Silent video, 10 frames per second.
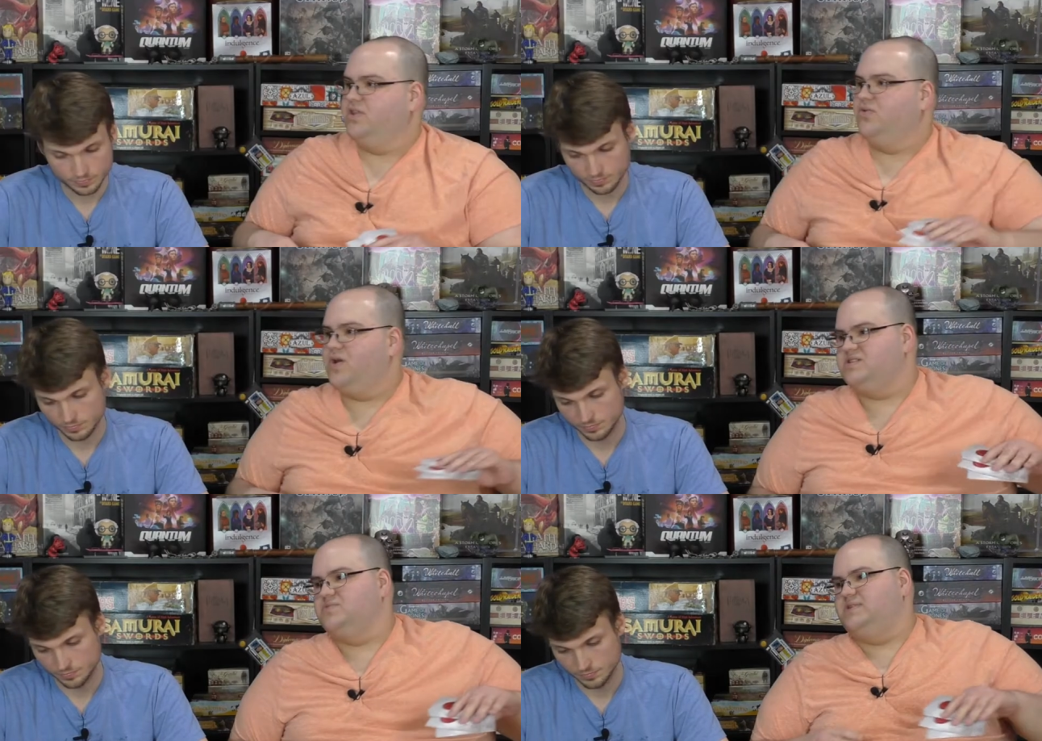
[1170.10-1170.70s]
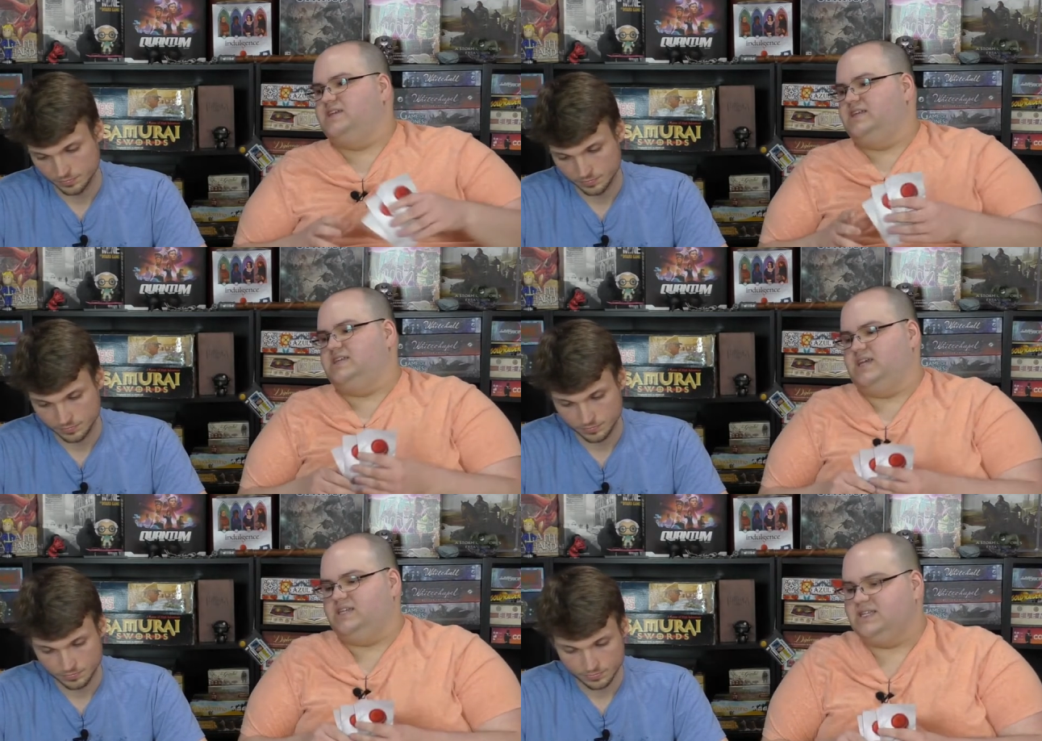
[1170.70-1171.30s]
Speaker 1: Lorenzo
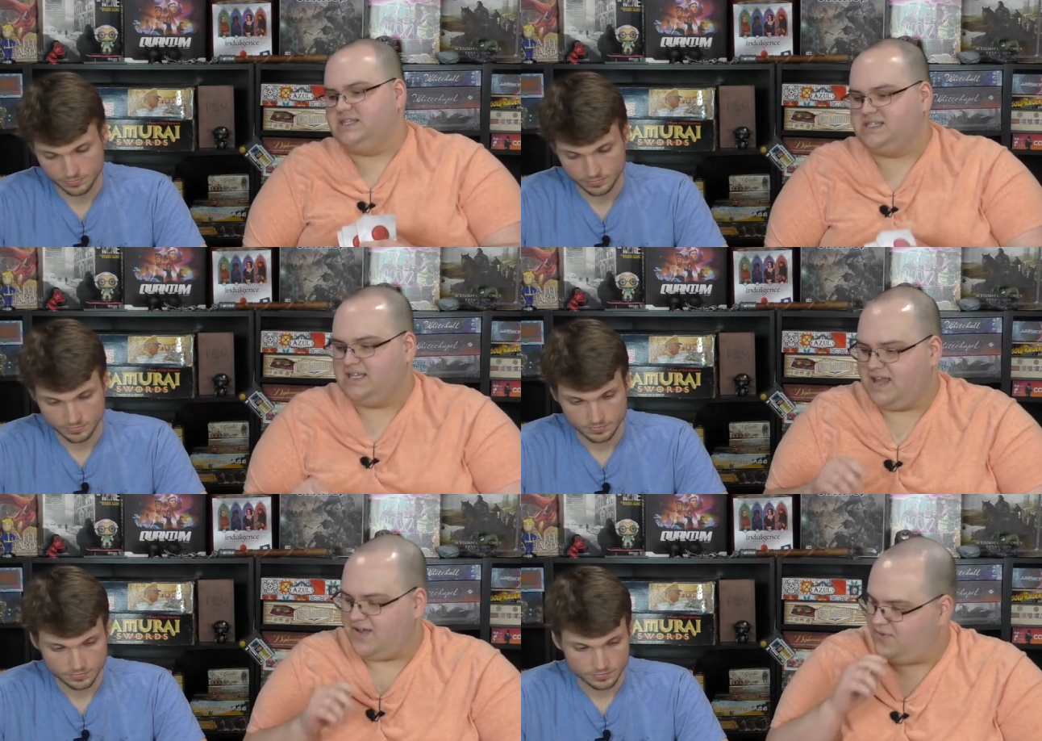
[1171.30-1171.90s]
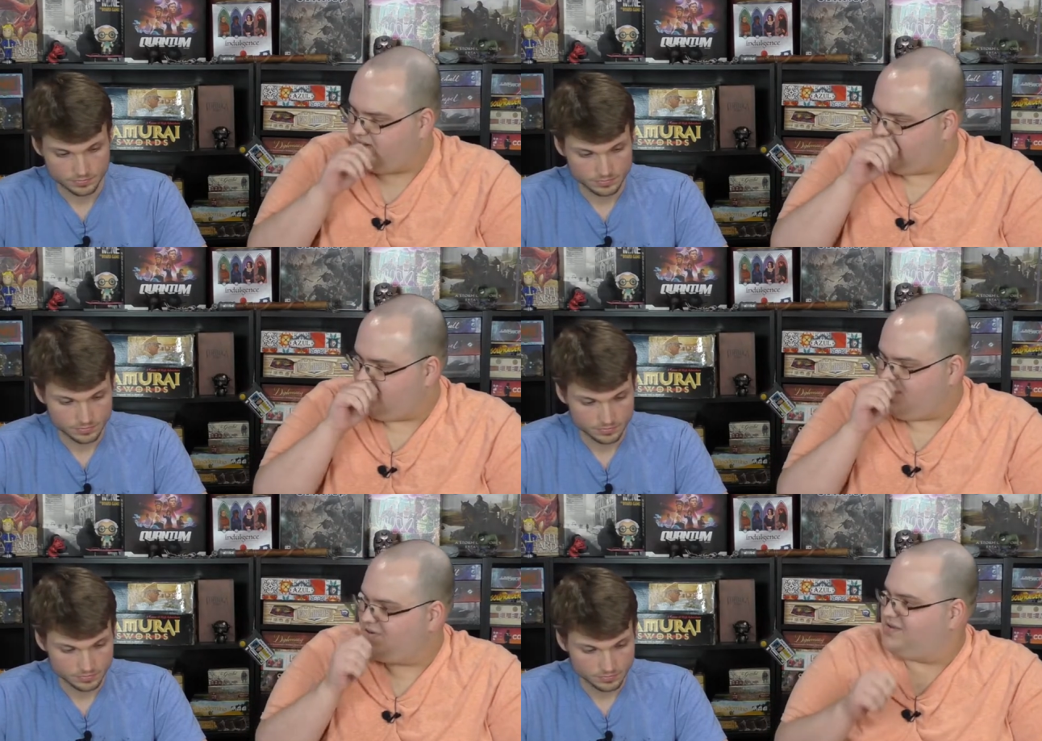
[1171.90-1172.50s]
Medici. You didn't see that. Well, you need
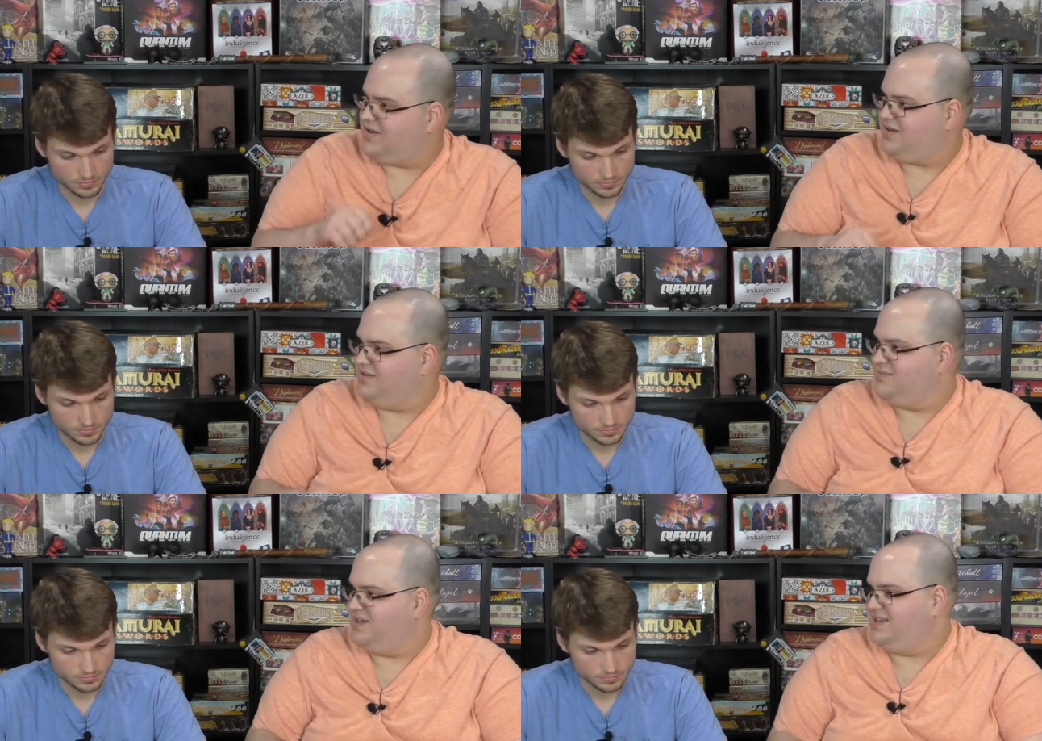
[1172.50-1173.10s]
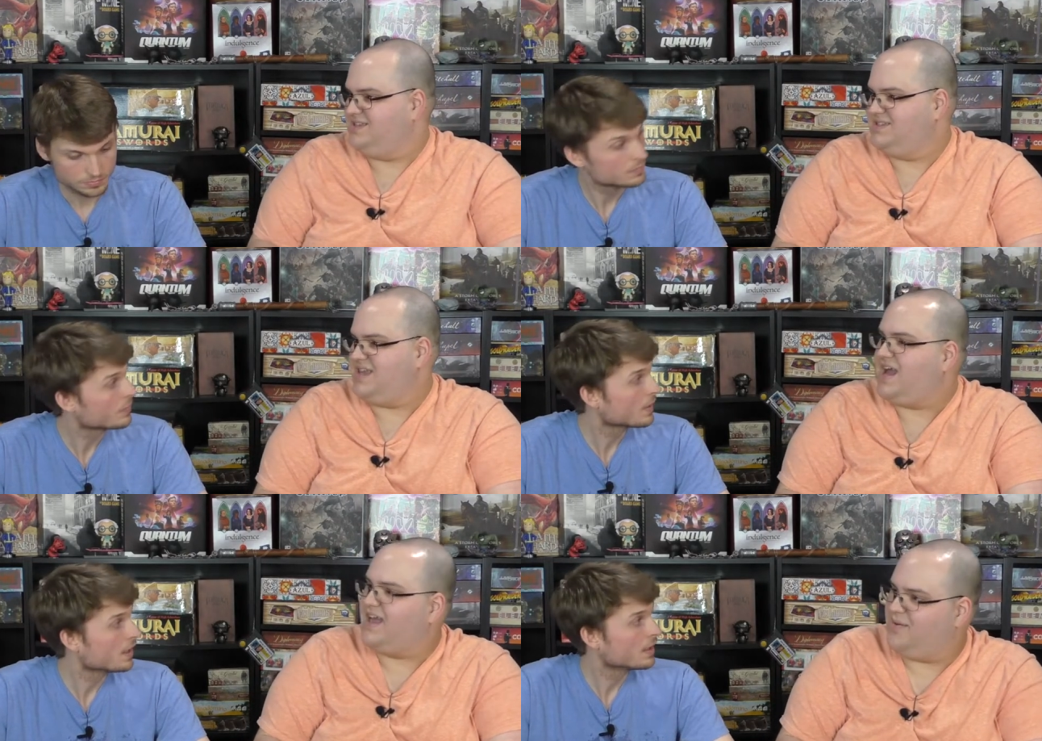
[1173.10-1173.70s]
to remember to talk a little bit. You didn't
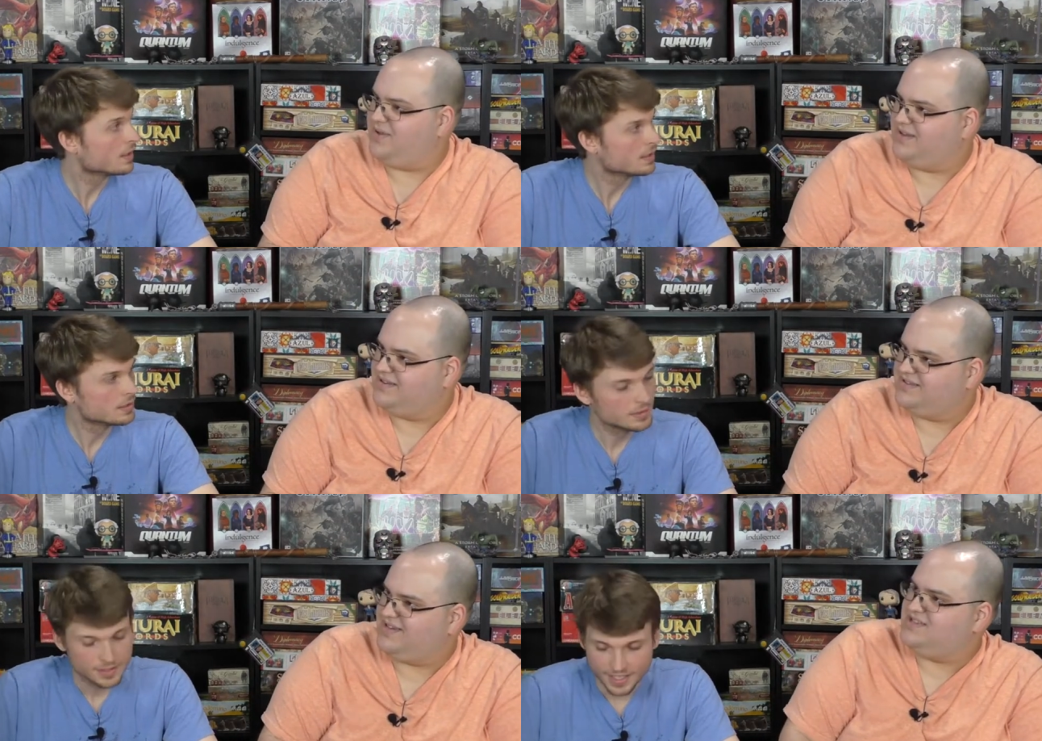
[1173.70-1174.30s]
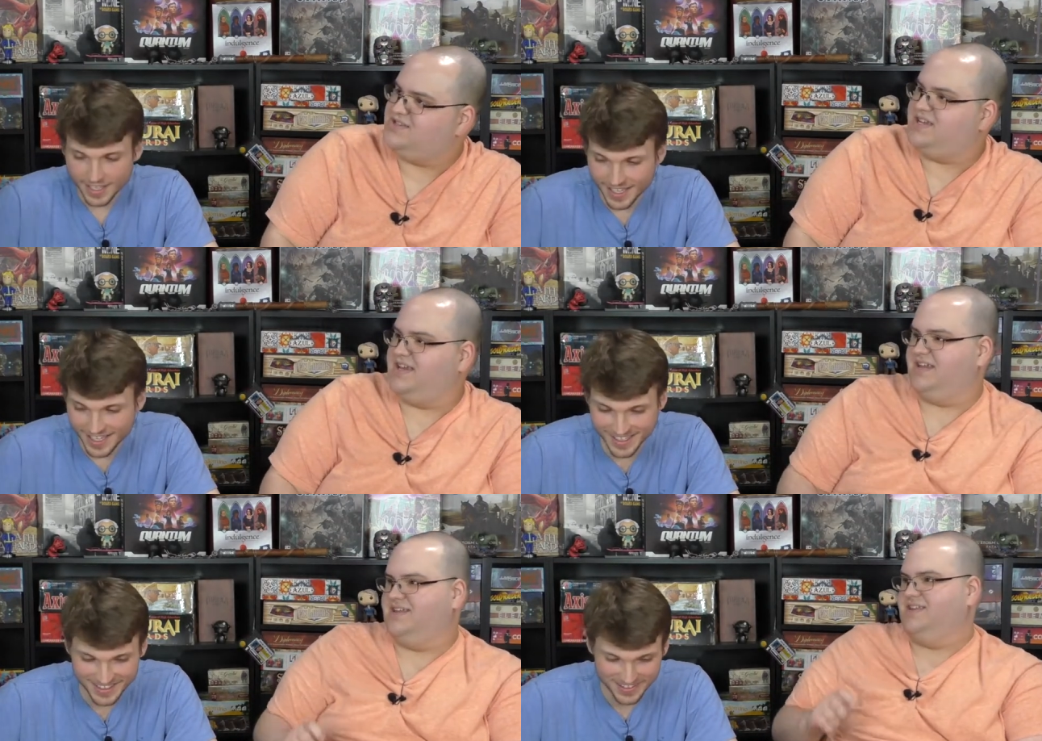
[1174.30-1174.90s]
see that coming, did you, D?
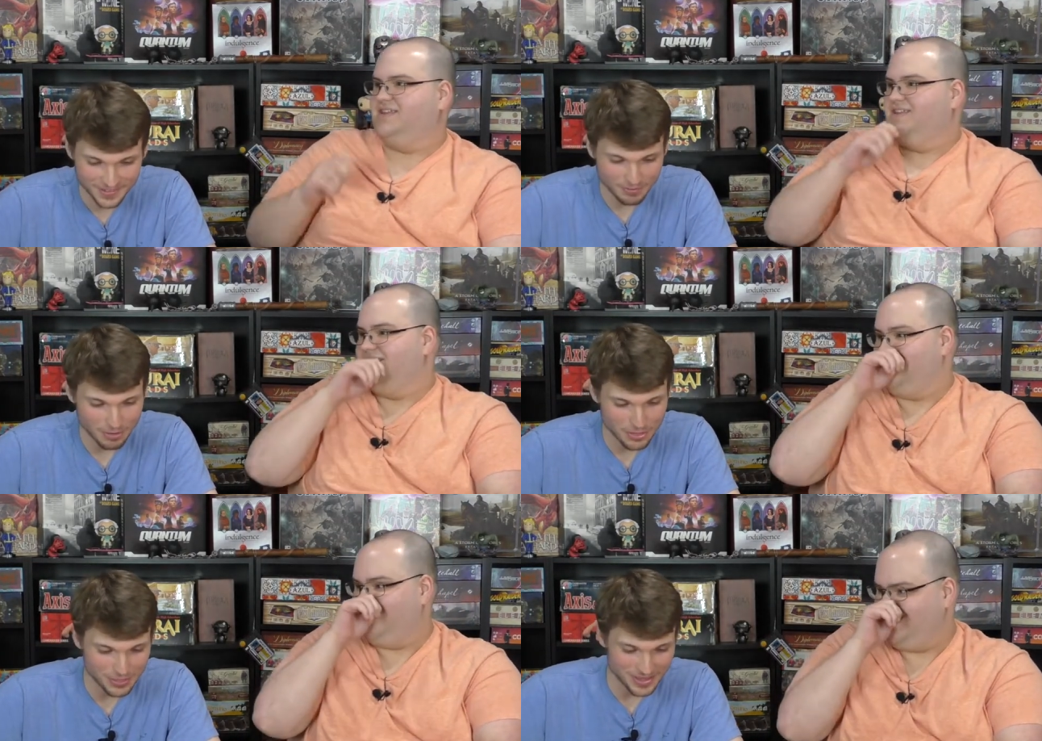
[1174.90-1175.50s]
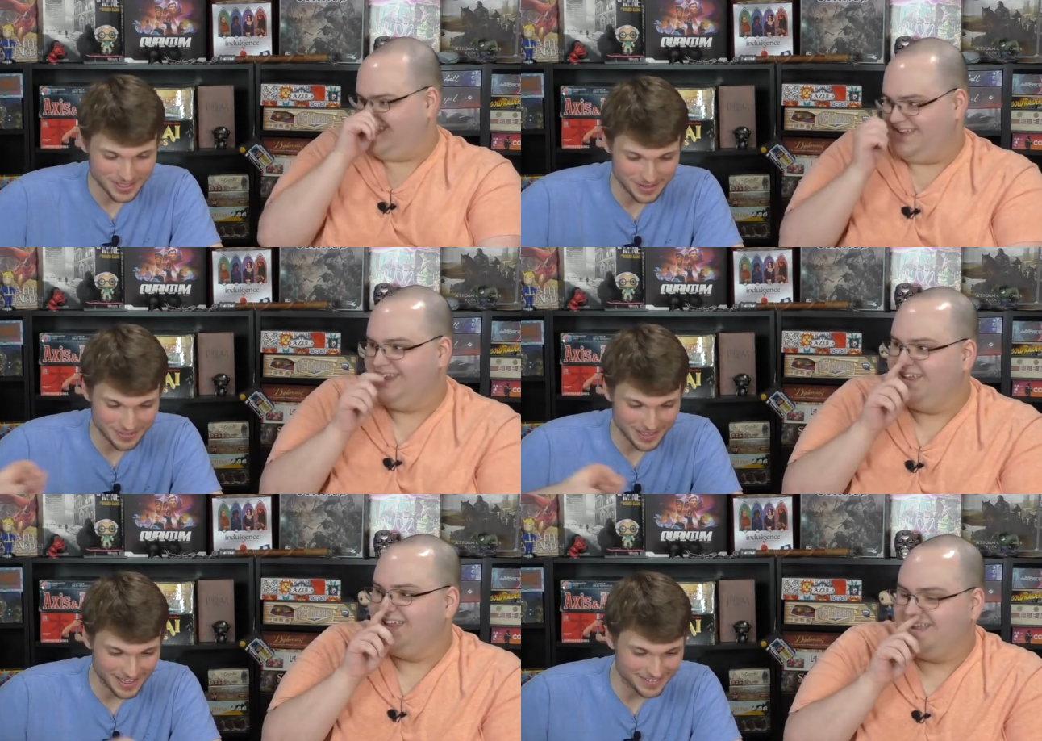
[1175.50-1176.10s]
We're all thinking
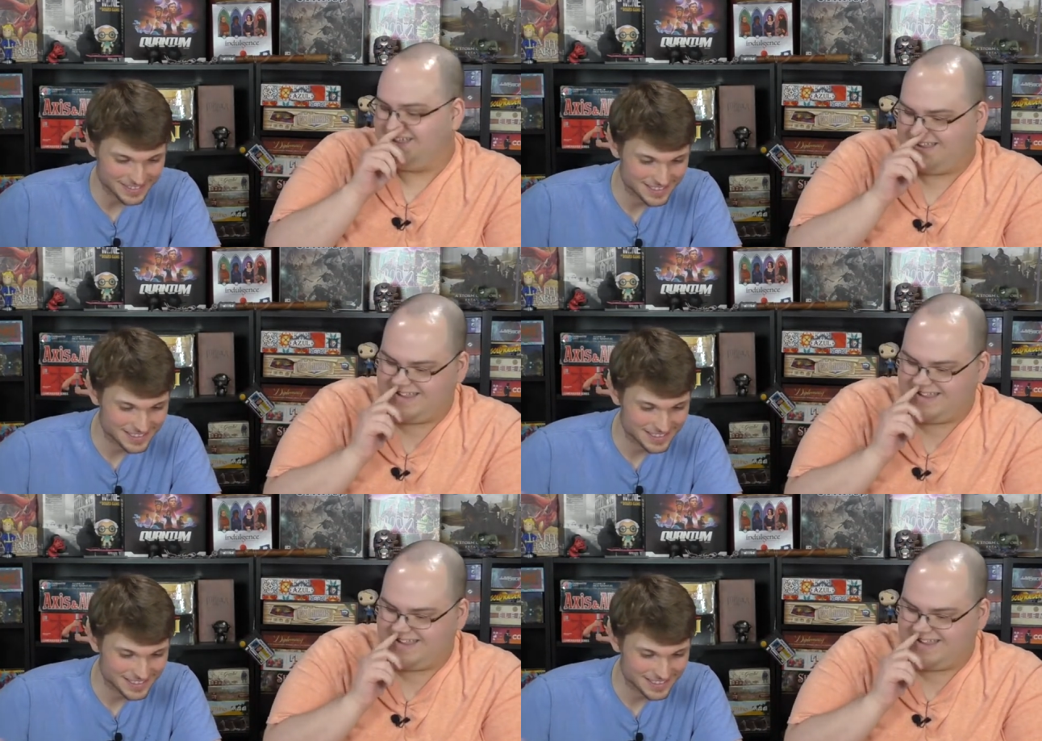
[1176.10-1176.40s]
right now.